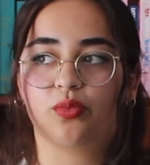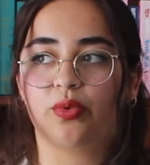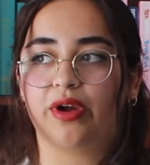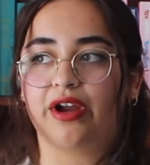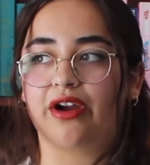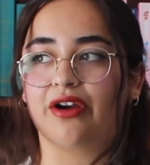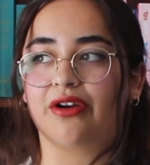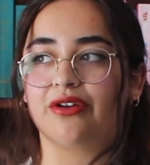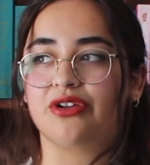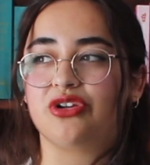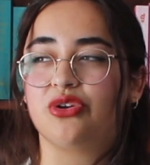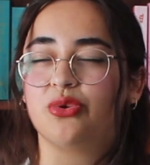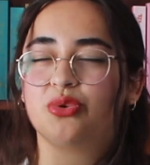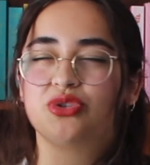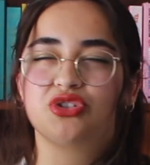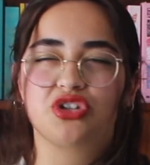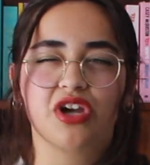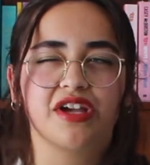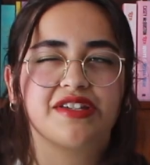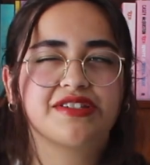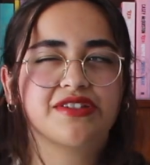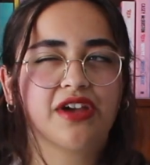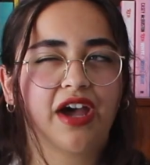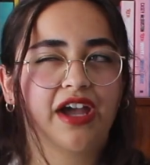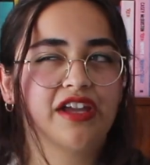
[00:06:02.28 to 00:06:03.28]
where you
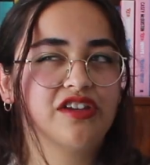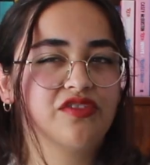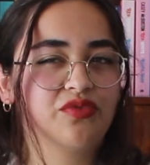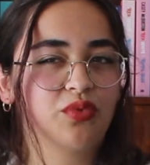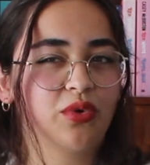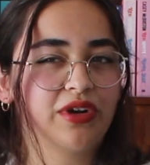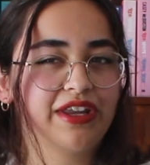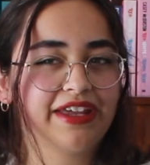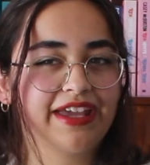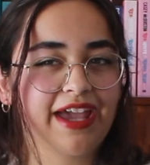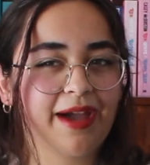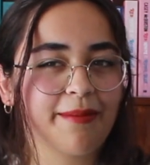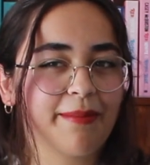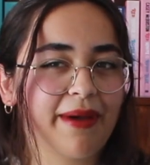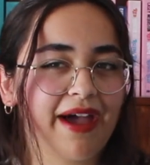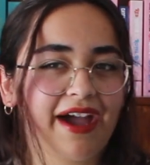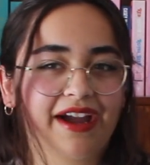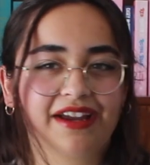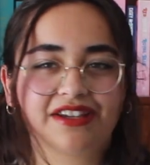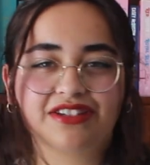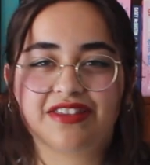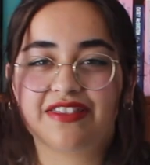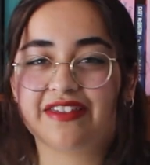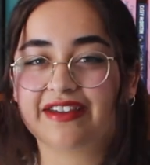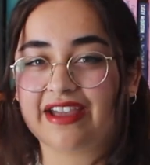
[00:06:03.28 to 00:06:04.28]
just kind of want to get
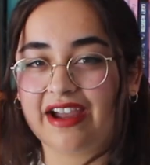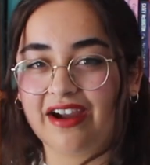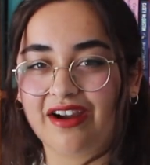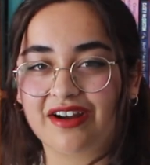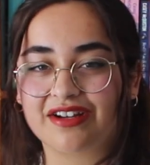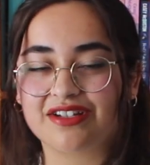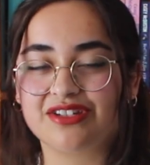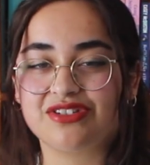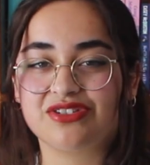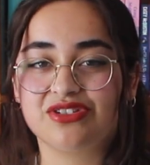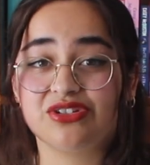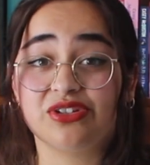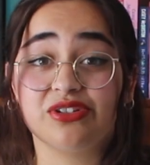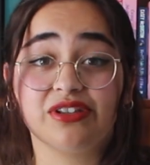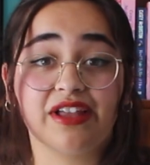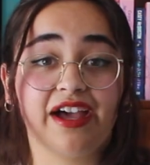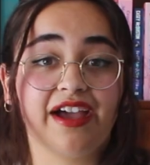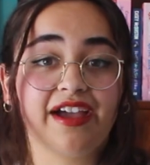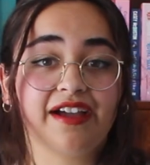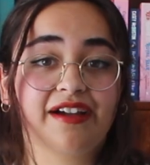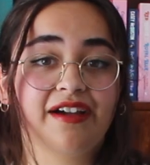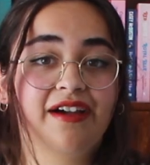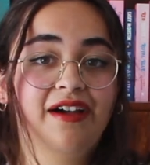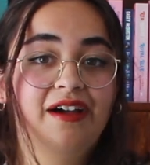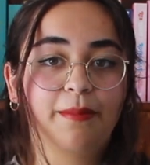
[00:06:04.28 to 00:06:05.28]
back to the characters you
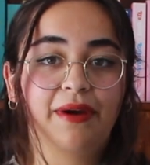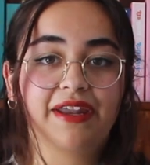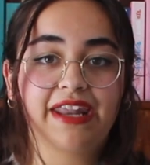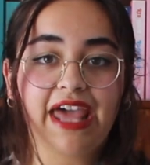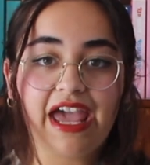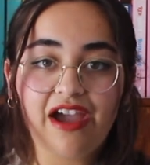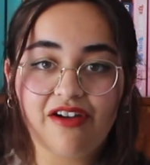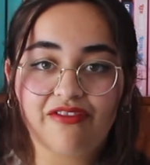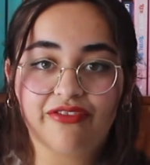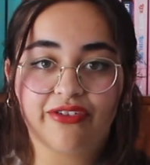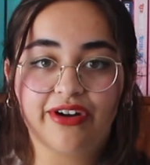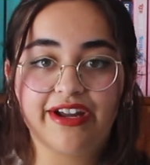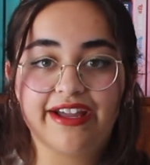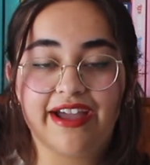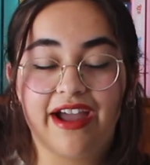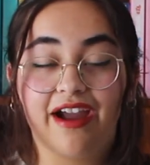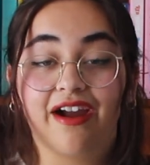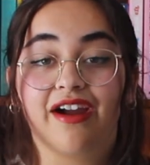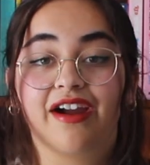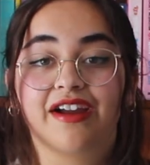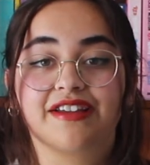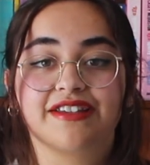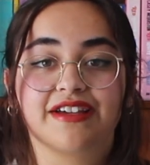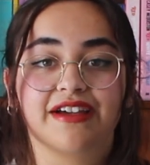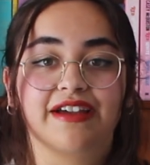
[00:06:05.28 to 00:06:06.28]
like, but every
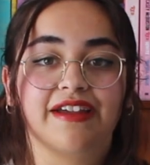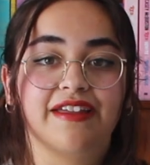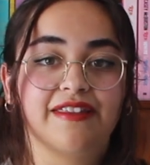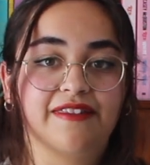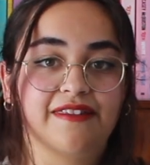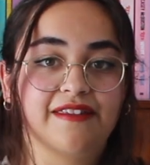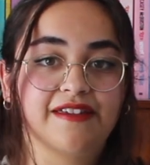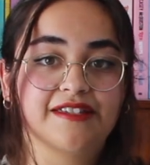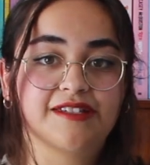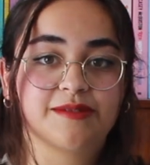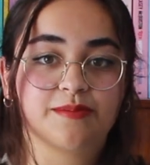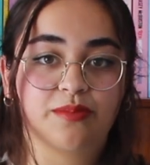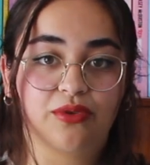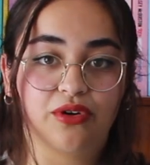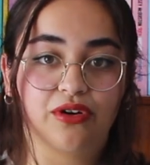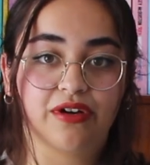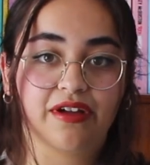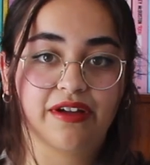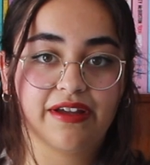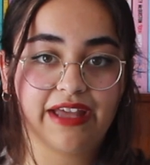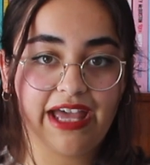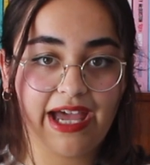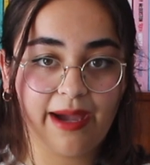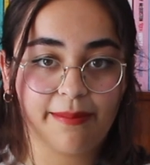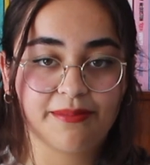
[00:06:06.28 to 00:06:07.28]
character in this
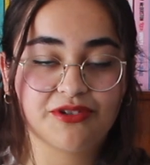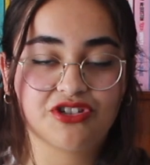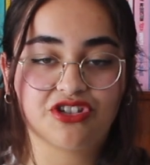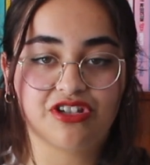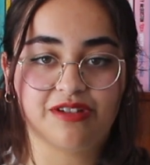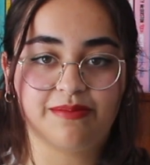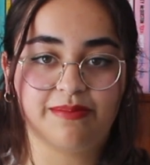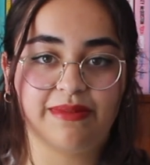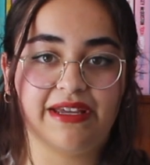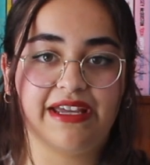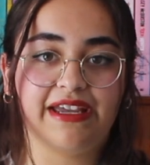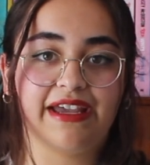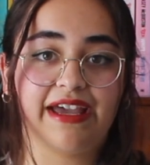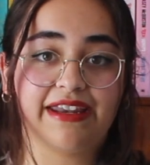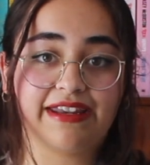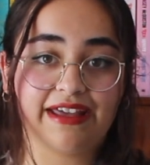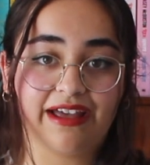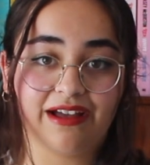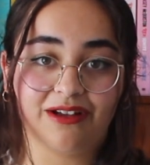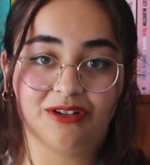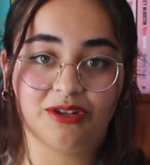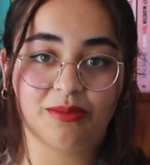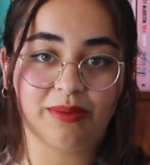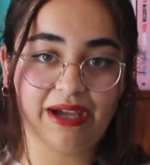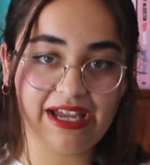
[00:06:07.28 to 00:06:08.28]
book captured me and
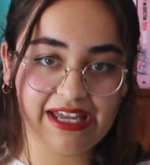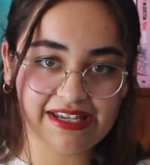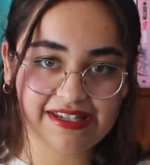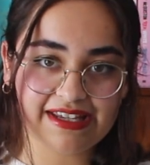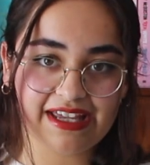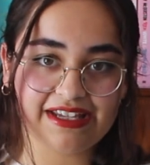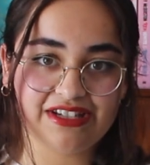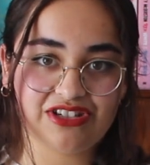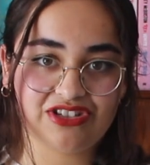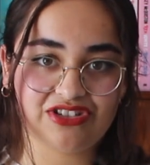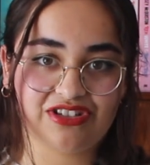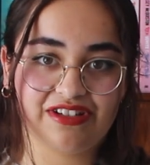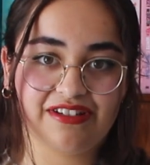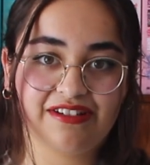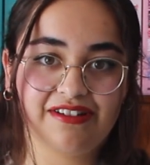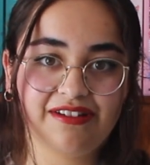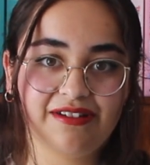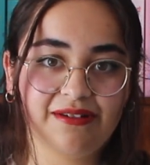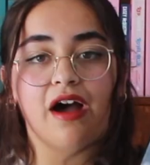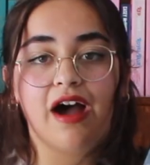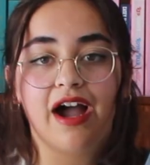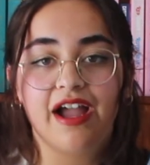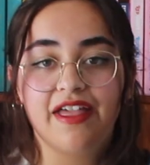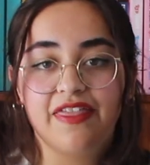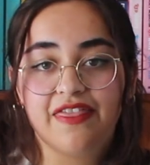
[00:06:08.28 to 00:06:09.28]
held my attention.
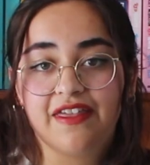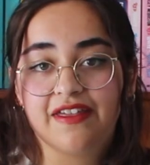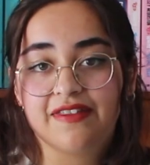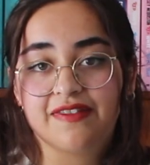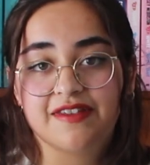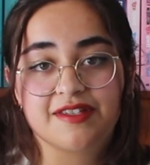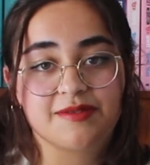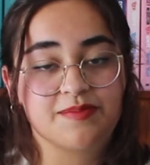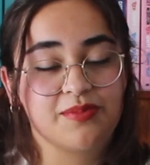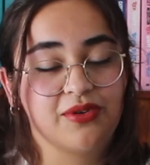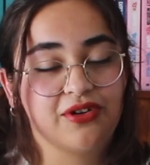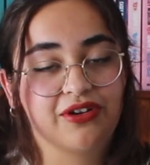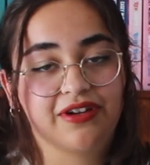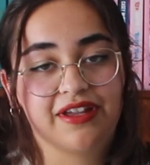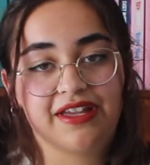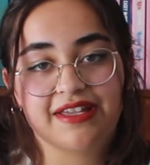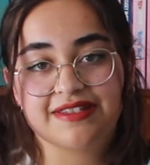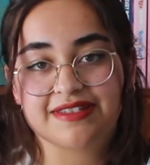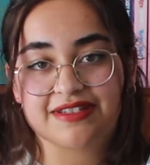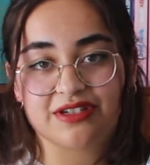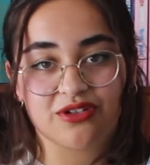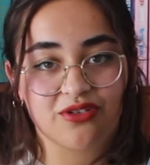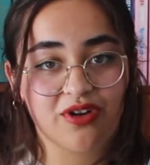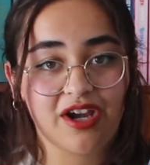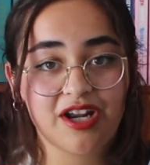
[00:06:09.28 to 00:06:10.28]
I think this book
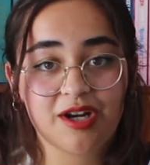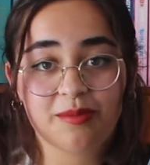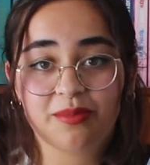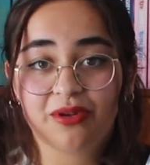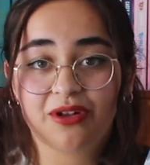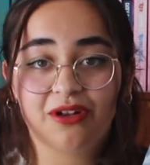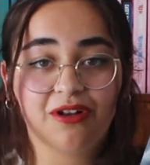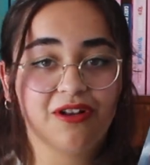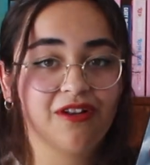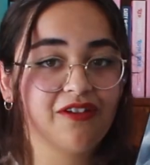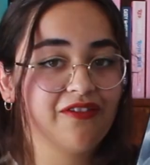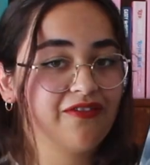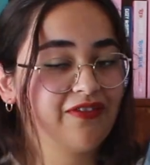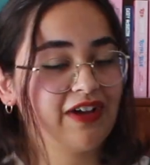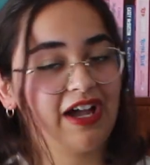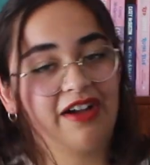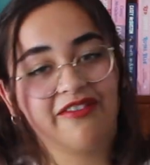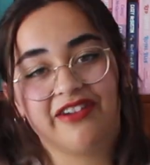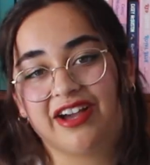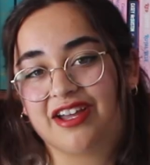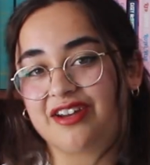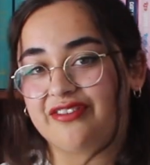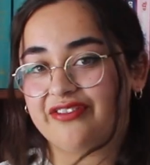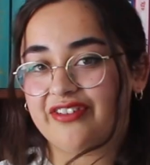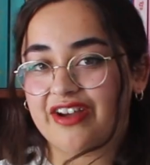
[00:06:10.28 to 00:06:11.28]
is incredible.
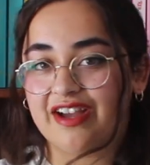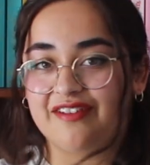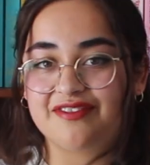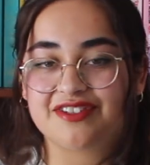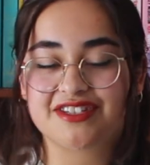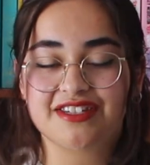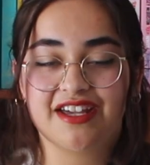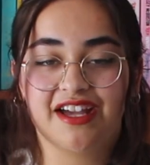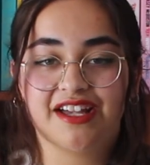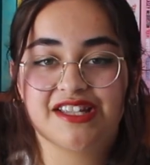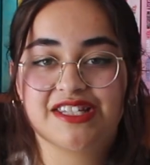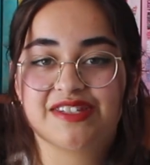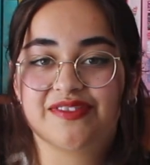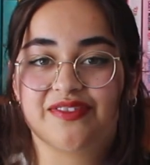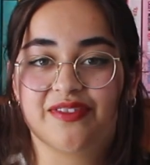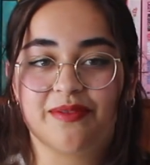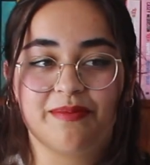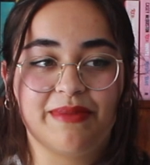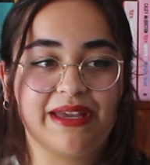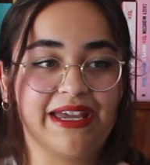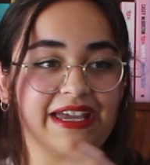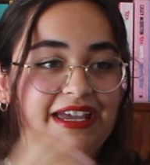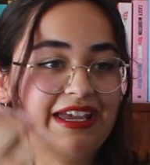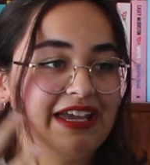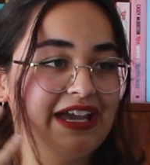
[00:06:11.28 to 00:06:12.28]
5 out of 5 stars for
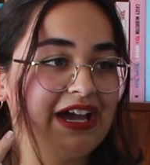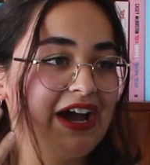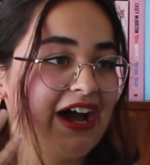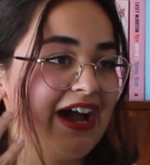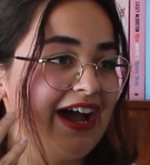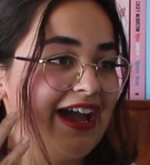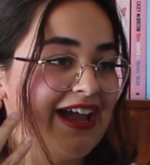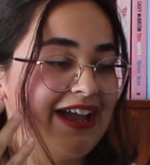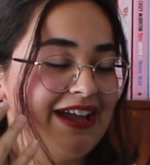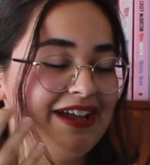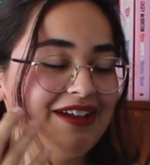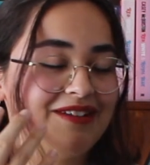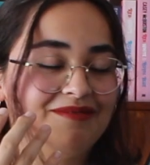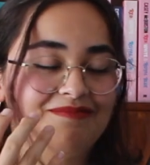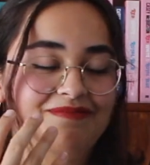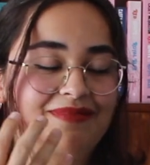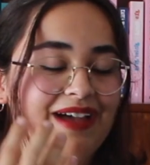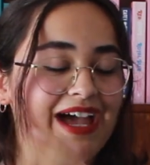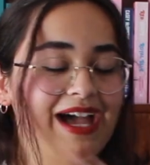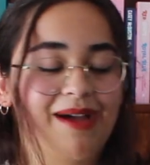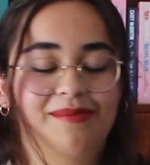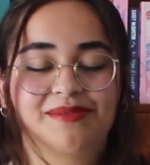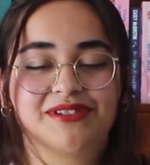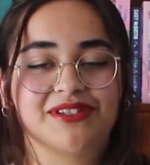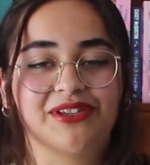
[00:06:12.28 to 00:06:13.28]
me. I
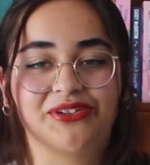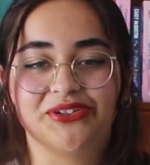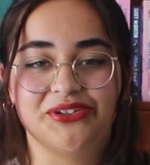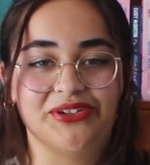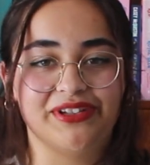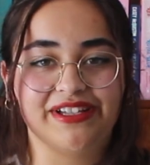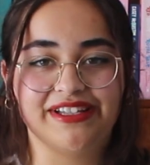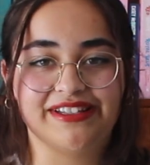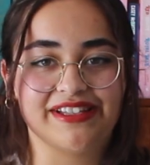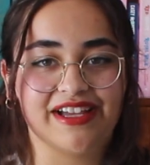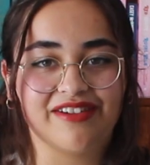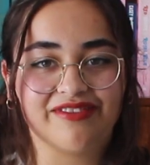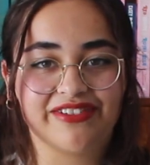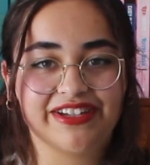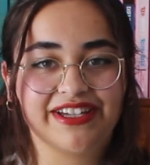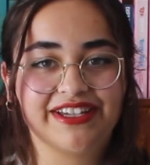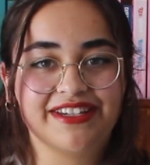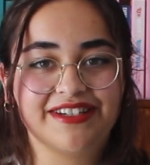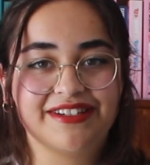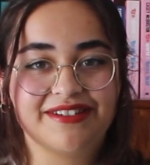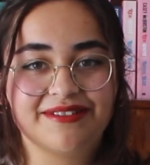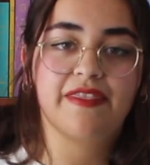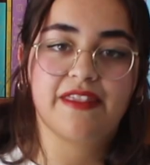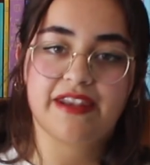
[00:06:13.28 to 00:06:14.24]
absolutely love it.